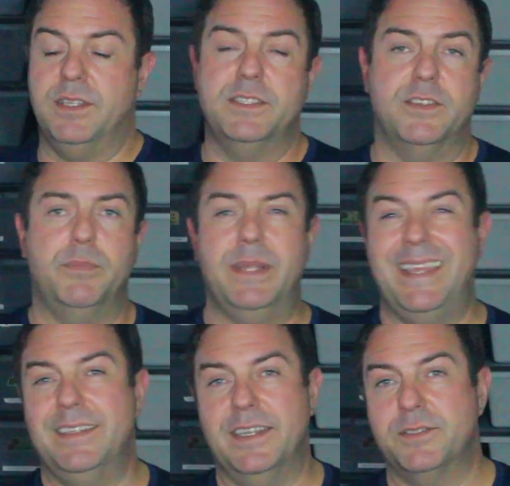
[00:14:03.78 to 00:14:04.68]
lots of
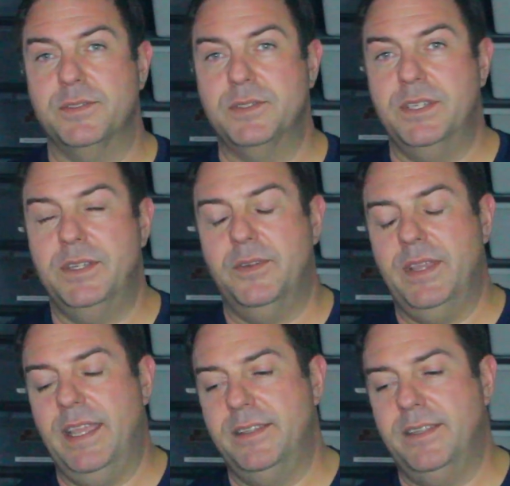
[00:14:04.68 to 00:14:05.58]
plain lessers, you know,
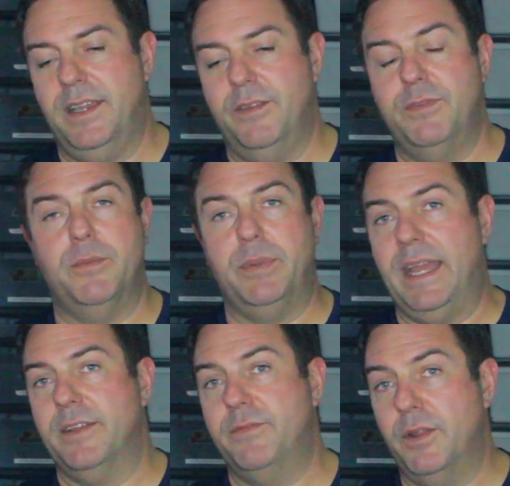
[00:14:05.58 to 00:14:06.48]
and very
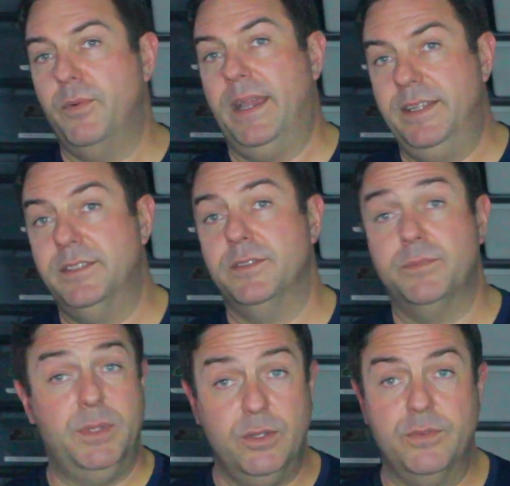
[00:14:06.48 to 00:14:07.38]
black, very white,
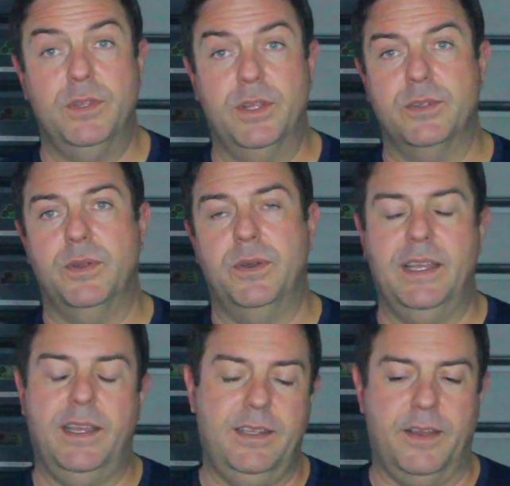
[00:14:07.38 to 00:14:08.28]
beautiful on their own.
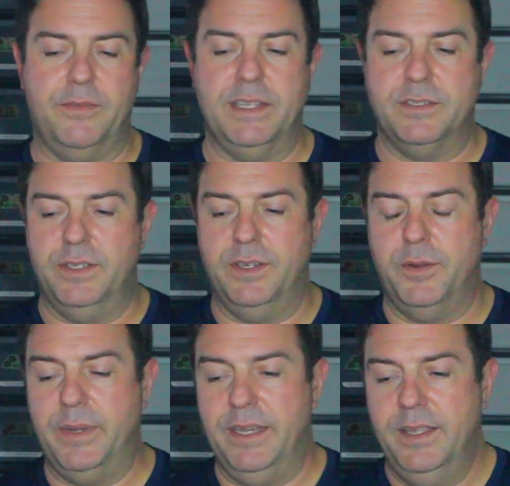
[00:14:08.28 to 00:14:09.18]
I love lesser, you
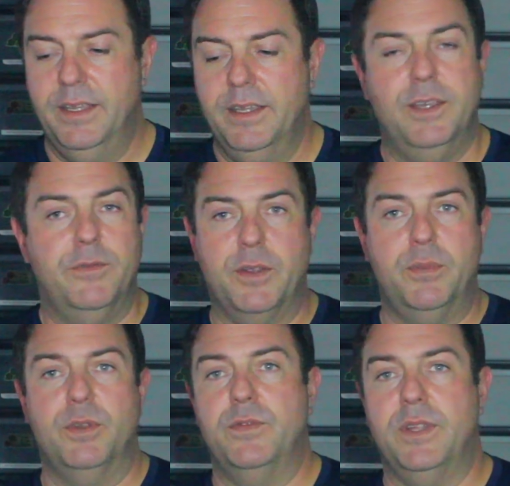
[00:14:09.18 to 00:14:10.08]
know, but very
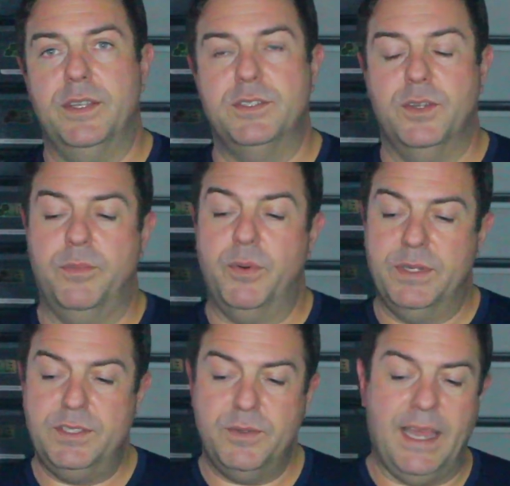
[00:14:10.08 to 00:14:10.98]
beautiful on its own. But
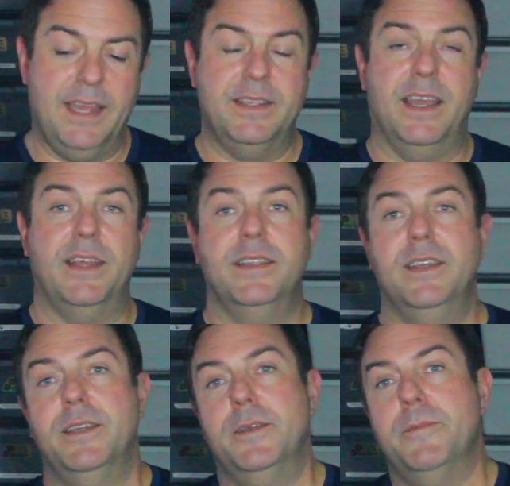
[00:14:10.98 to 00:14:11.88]
once you add that
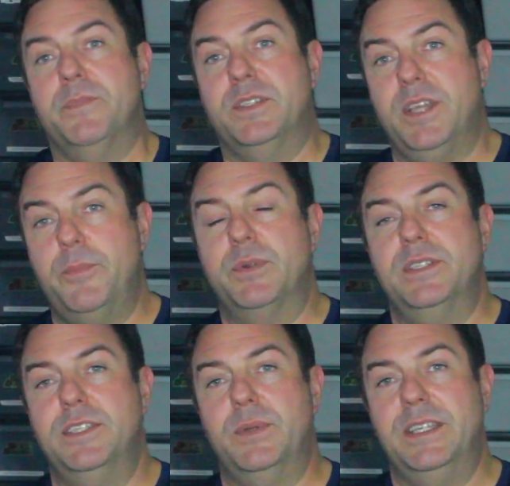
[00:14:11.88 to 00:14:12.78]

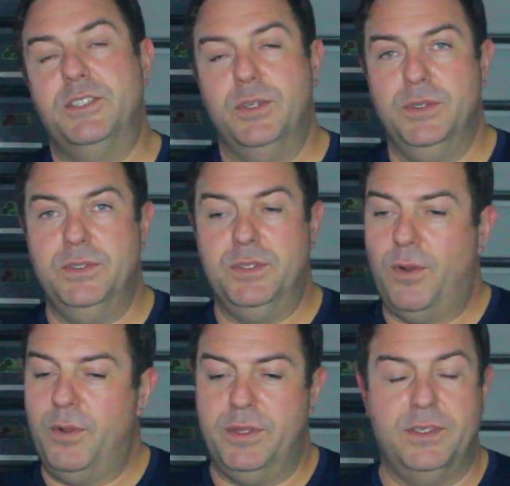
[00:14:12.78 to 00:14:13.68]
Cypress into it, it turns
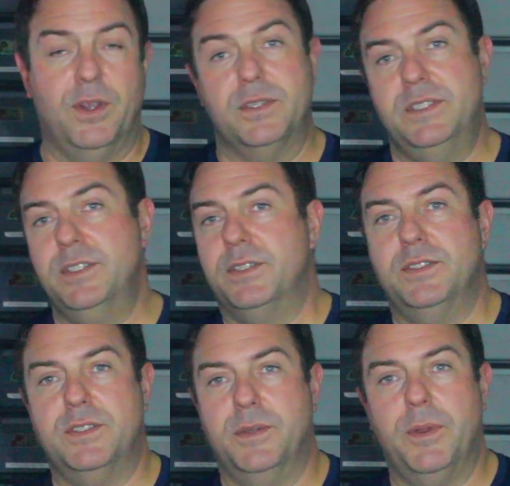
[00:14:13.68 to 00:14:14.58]
all the darks into
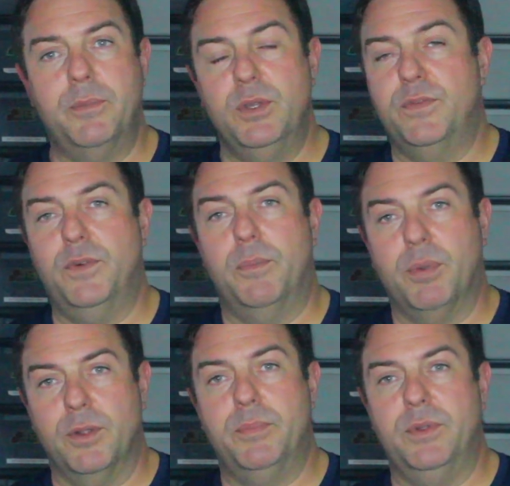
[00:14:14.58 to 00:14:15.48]
just a beautiful
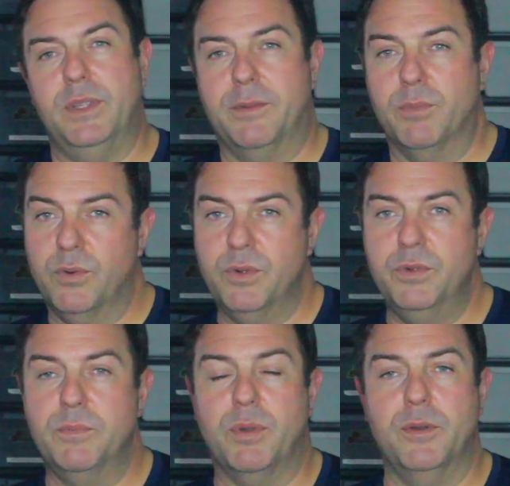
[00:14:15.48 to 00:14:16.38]
purple, like
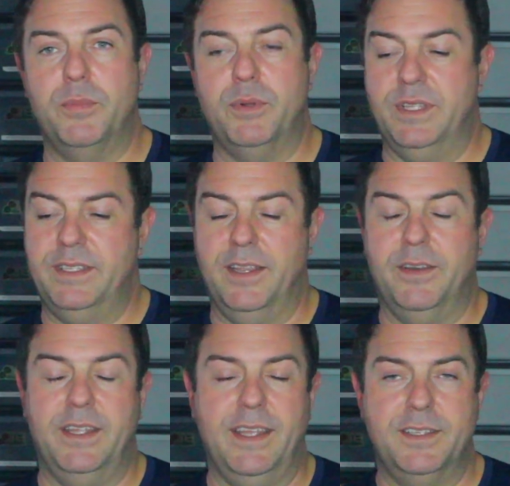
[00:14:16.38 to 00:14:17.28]
maroon purple in there,
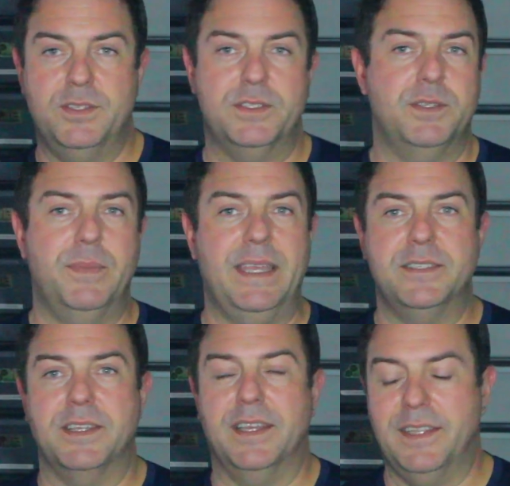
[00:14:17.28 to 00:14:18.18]
and it's just
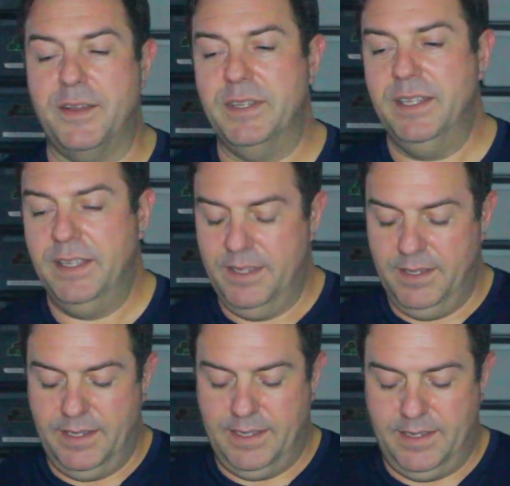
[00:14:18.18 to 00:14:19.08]
amazing. I love it.
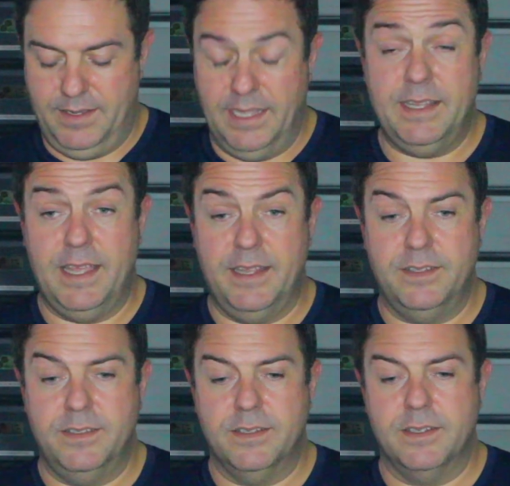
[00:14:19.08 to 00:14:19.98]
And
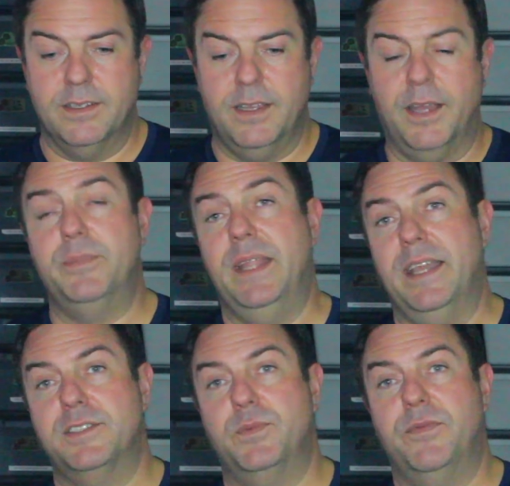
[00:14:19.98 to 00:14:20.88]
then up
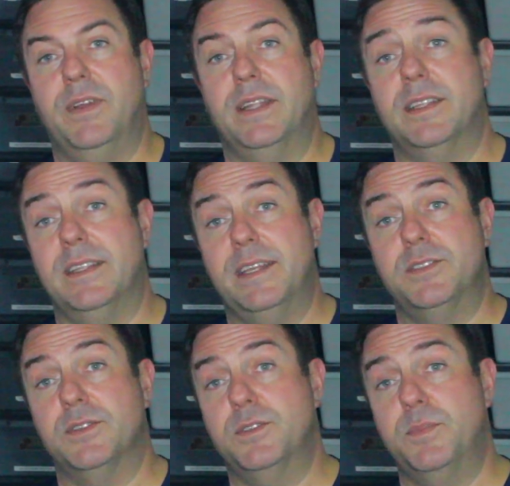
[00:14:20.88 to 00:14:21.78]
next, we've got the
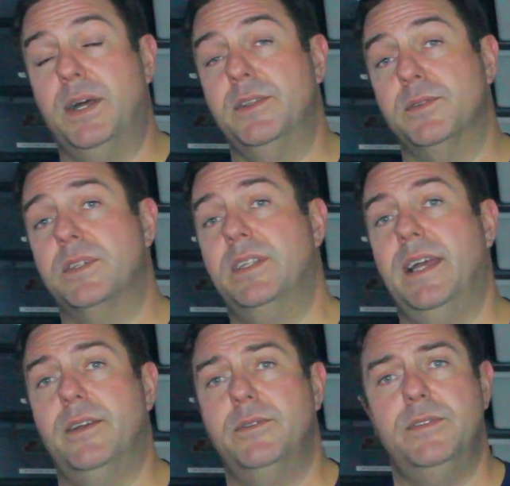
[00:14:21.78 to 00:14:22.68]
lesser spot-nose
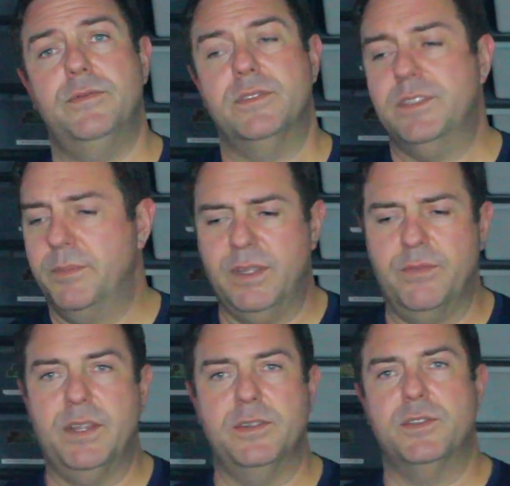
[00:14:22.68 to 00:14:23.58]
clown. Something
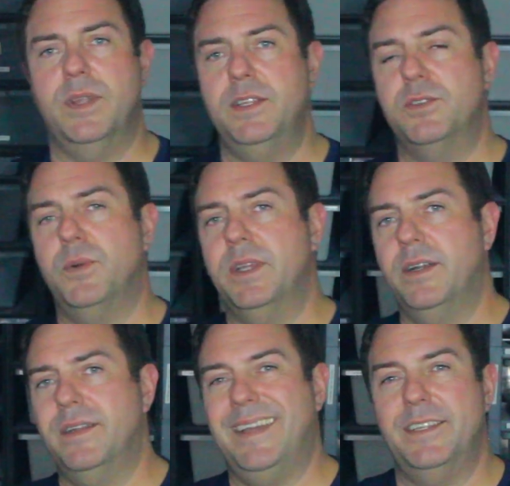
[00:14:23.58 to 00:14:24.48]
very strange going
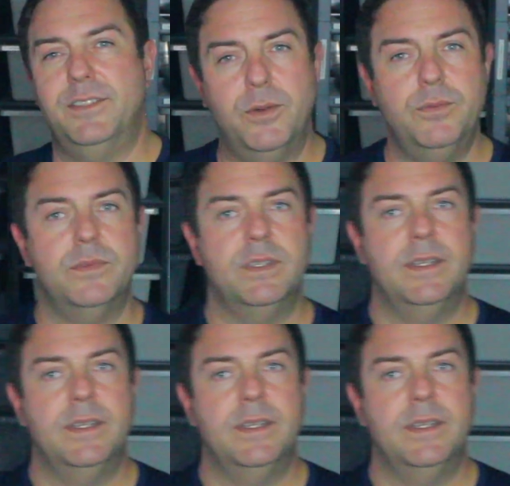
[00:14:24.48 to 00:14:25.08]
on. I don't